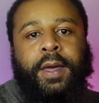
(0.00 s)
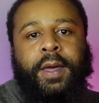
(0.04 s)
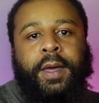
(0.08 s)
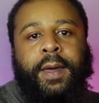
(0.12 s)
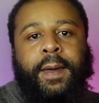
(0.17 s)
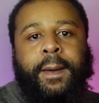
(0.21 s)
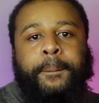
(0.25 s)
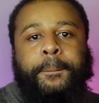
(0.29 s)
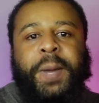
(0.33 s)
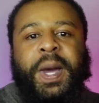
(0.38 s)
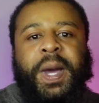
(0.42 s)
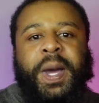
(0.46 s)

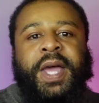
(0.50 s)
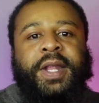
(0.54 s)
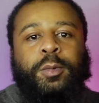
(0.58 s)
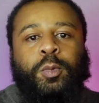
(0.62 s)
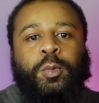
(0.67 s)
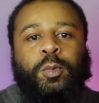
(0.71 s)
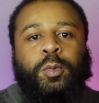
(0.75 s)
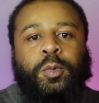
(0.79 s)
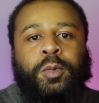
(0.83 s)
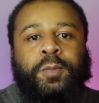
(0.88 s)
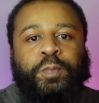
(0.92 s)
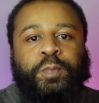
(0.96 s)
But
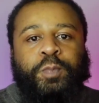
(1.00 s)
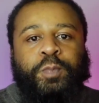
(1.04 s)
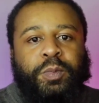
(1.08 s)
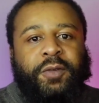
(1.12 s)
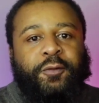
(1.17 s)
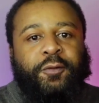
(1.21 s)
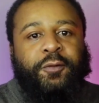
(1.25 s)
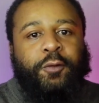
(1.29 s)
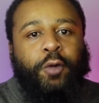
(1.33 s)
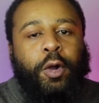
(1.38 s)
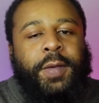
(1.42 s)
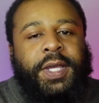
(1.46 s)

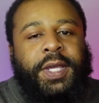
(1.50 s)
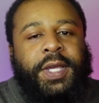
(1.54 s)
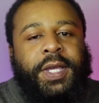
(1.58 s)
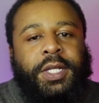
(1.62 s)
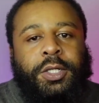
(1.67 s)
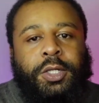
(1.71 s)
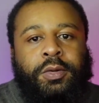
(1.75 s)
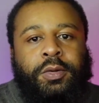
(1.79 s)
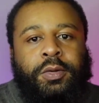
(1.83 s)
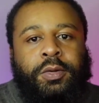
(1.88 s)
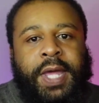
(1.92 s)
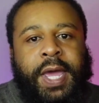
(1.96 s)
before we can
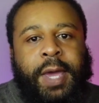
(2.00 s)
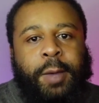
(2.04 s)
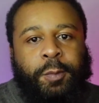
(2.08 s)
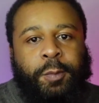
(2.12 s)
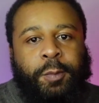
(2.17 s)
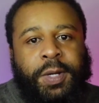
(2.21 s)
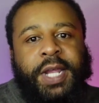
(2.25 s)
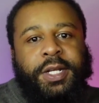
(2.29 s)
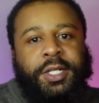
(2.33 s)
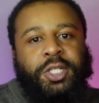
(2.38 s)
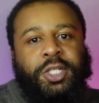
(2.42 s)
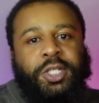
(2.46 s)
do that, we
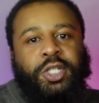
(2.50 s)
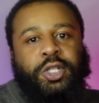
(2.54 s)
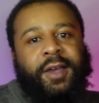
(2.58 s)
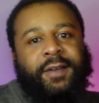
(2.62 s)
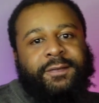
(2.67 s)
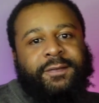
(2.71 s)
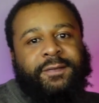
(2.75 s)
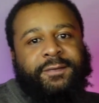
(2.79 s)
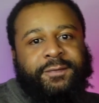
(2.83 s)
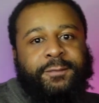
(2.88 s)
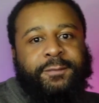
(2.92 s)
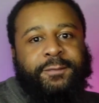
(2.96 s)
need to
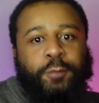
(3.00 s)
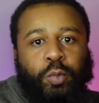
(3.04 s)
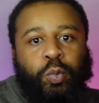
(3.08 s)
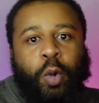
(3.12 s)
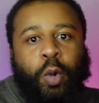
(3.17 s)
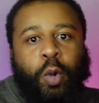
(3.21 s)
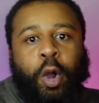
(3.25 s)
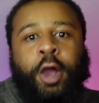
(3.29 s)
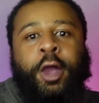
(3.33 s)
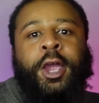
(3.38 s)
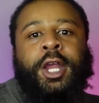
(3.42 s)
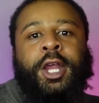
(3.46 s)
start
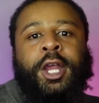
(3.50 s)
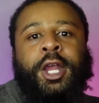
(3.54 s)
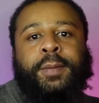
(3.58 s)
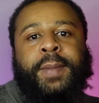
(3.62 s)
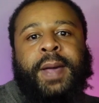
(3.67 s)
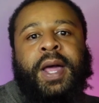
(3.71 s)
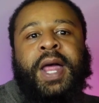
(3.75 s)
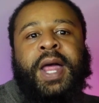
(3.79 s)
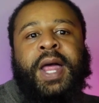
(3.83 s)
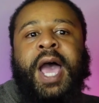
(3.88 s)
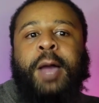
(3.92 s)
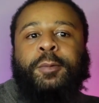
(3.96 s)
worrying
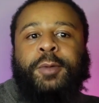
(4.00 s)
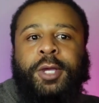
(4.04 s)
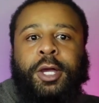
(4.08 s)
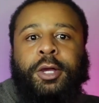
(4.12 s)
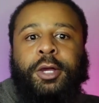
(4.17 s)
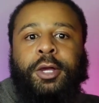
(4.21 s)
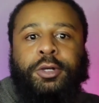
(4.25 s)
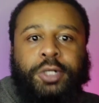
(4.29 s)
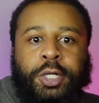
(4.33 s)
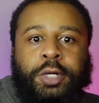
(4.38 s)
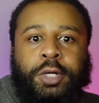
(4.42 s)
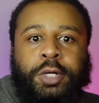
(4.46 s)
about how we're
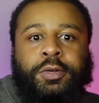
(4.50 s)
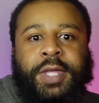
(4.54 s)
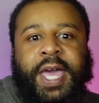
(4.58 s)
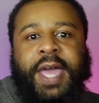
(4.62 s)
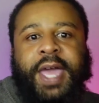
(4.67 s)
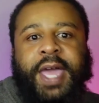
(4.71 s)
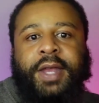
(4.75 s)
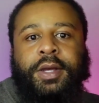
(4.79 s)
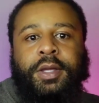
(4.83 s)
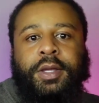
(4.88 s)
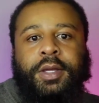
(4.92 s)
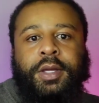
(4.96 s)
going to do
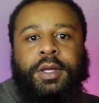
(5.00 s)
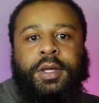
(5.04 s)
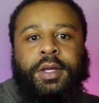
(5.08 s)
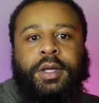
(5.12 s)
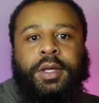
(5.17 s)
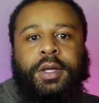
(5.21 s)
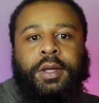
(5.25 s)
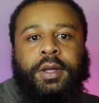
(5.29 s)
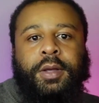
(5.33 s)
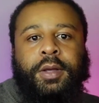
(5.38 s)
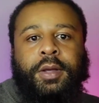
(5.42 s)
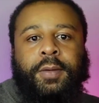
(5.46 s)
that.
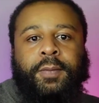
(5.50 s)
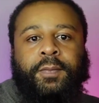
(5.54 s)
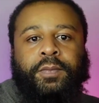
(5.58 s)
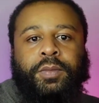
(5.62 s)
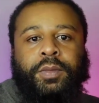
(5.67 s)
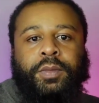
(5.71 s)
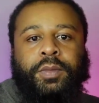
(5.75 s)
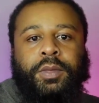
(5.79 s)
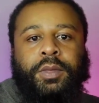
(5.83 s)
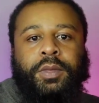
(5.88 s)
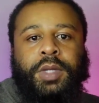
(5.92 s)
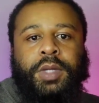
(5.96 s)

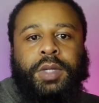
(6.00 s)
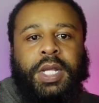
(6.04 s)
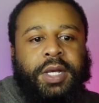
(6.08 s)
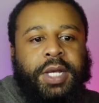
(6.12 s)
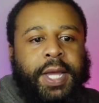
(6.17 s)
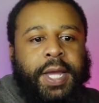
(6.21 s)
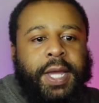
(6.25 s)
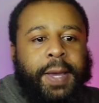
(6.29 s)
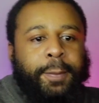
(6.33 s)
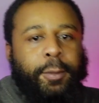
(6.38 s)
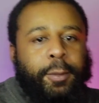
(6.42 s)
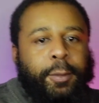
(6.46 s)
The
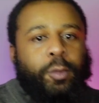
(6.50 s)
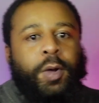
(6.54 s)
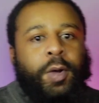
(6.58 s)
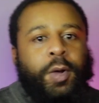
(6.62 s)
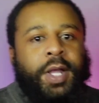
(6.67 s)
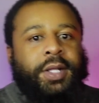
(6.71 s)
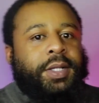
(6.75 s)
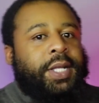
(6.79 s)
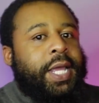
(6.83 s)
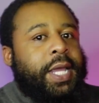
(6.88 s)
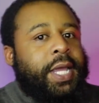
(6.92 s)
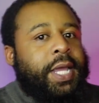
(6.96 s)
number
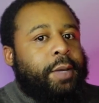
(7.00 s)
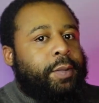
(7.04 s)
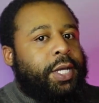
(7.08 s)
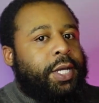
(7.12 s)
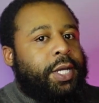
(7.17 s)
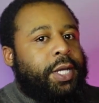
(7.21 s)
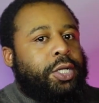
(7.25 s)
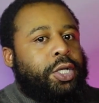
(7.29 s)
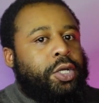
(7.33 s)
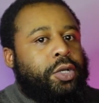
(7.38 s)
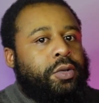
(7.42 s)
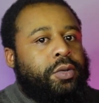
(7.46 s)
one thing we
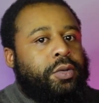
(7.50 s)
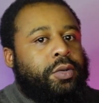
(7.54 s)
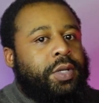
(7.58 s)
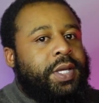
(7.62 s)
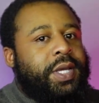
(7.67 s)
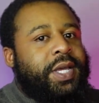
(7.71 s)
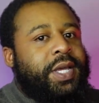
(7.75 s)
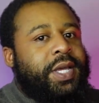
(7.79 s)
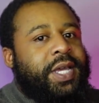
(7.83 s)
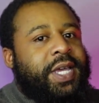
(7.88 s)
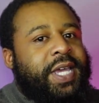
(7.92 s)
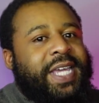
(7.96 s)
could do
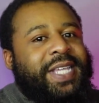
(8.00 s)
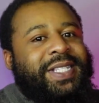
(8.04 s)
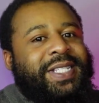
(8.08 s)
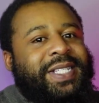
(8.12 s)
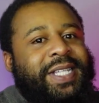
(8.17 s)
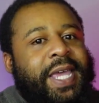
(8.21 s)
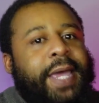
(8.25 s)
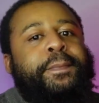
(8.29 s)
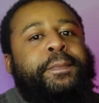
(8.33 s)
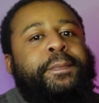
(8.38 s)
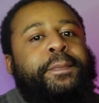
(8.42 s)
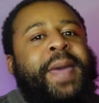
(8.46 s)
is
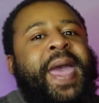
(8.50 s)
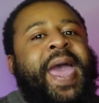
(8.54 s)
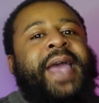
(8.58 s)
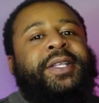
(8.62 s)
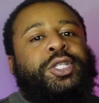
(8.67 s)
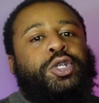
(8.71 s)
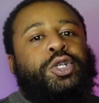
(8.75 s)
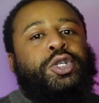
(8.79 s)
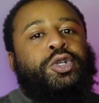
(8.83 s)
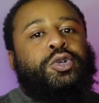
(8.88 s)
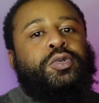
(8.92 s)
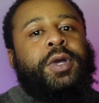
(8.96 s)
get back
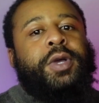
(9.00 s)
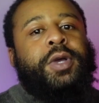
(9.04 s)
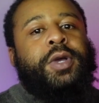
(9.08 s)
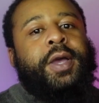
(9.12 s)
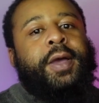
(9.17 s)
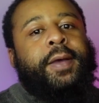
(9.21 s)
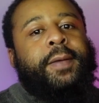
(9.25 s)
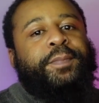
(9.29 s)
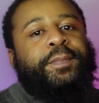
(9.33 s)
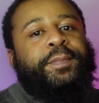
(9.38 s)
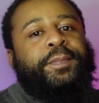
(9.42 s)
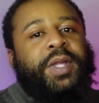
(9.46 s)
to
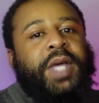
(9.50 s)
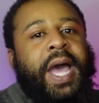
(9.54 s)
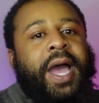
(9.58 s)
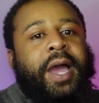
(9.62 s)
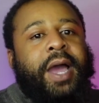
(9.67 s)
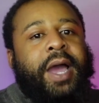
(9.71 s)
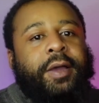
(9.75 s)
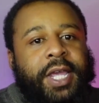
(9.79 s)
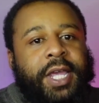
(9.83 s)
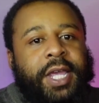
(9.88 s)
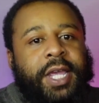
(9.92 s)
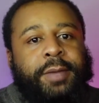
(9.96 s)

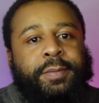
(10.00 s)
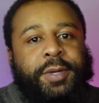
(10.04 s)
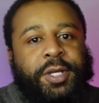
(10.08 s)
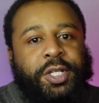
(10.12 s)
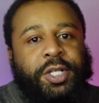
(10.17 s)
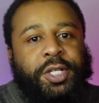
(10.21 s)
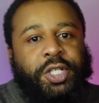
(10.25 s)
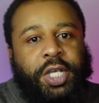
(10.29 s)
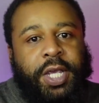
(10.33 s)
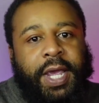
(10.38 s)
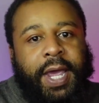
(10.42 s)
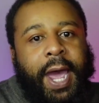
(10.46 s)
our
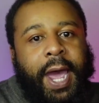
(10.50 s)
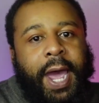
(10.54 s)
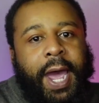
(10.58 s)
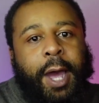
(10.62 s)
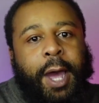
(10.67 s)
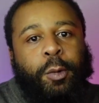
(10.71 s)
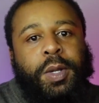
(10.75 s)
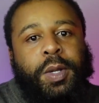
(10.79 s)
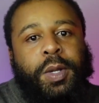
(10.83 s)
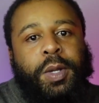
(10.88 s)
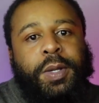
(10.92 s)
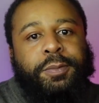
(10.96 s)
image and how
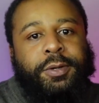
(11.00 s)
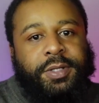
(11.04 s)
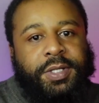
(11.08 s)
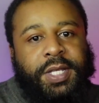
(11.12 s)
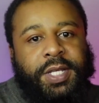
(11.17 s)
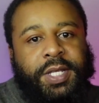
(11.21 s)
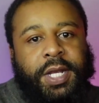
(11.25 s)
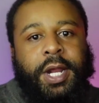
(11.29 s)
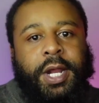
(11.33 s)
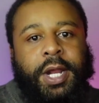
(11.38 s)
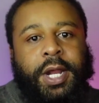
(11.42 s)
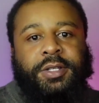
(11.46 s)
we
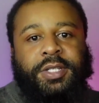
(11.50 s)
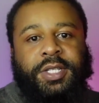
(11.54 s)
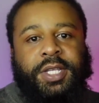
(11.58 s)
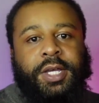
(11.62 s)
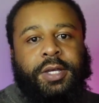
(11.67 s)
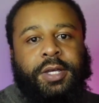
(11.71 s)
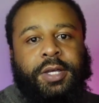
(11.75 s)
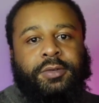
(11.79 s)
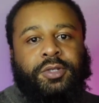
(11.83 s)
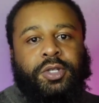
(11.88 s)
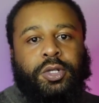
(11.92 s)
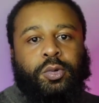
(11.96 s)
present
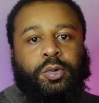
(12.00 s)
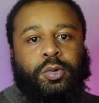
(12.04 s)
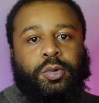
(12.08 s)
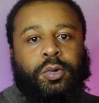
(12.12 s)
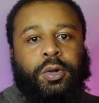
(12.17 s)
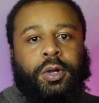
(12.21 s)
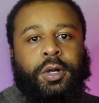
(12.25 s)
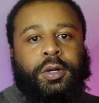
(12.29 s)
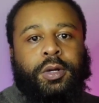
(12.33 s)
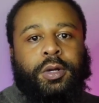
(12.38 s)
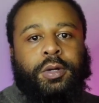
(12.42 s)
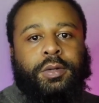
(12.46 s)
ourselves to the world.